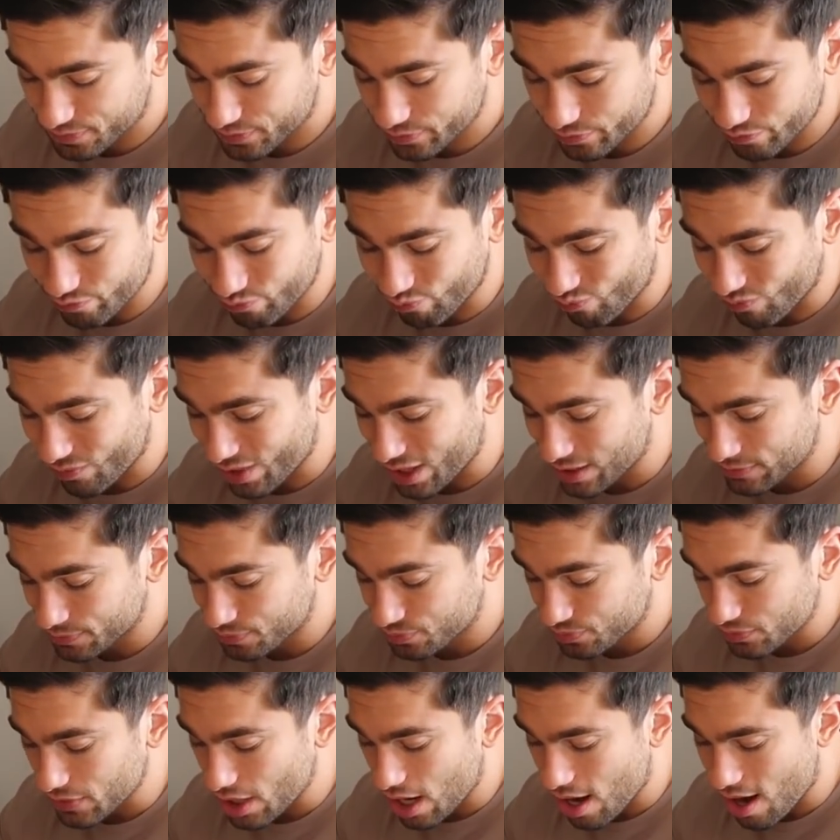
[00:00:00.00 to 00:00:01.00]

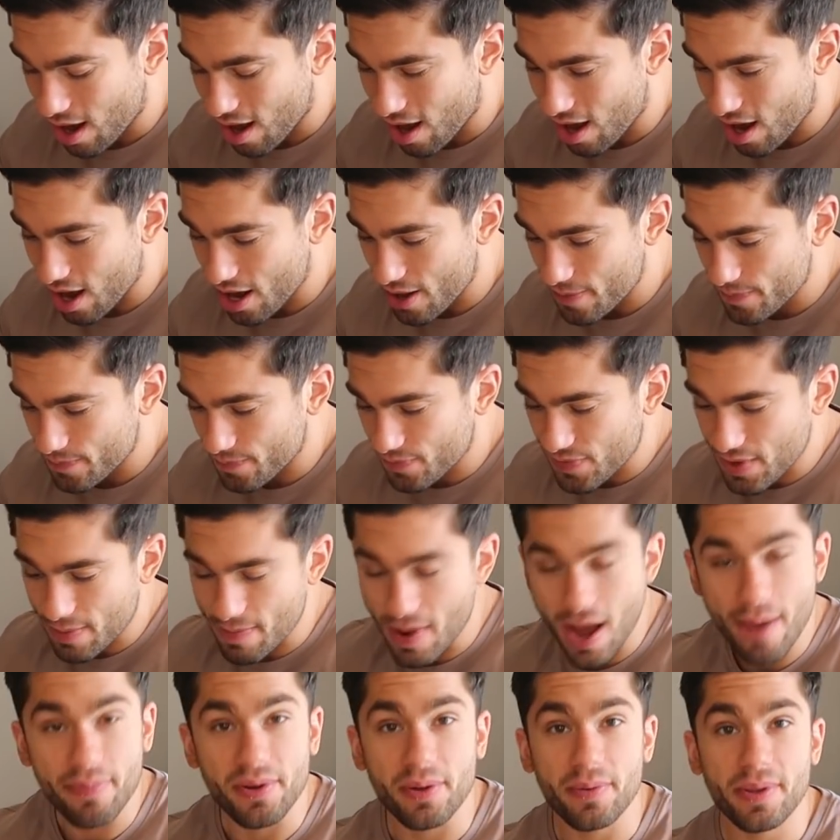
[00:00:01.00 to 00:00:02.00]

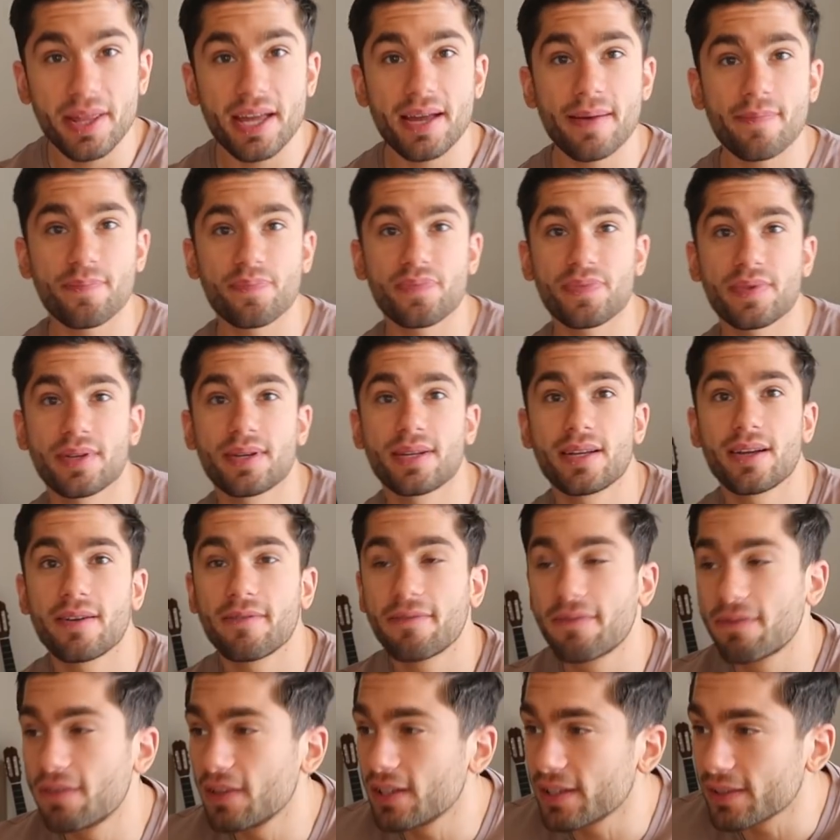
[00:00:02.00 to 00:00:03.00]
I'm happy with that.
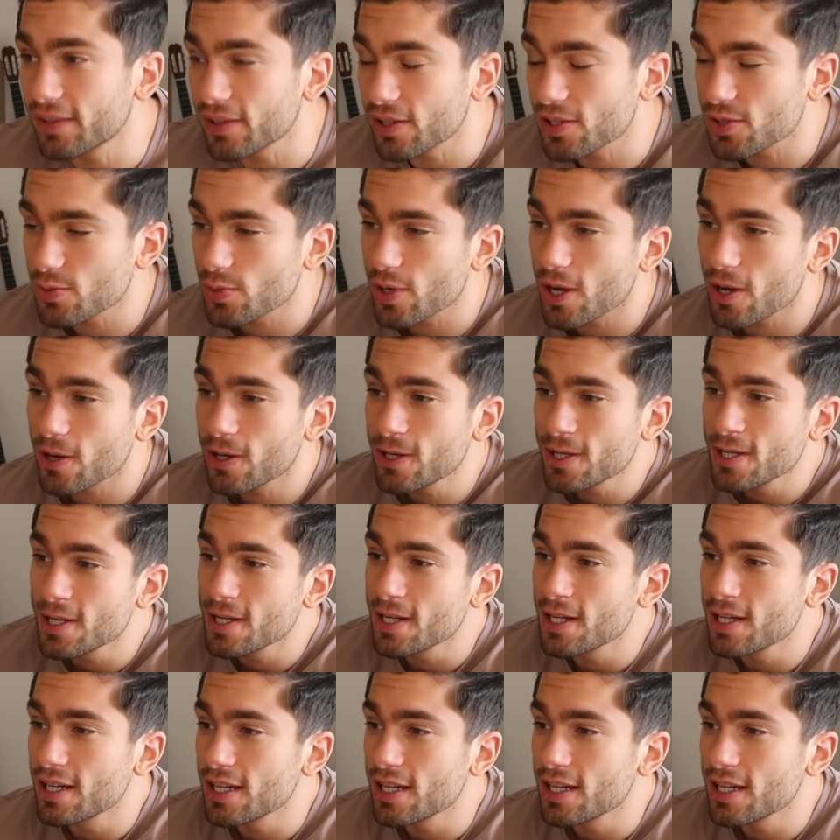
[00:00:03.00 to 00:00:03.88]
I'm feeling good as well.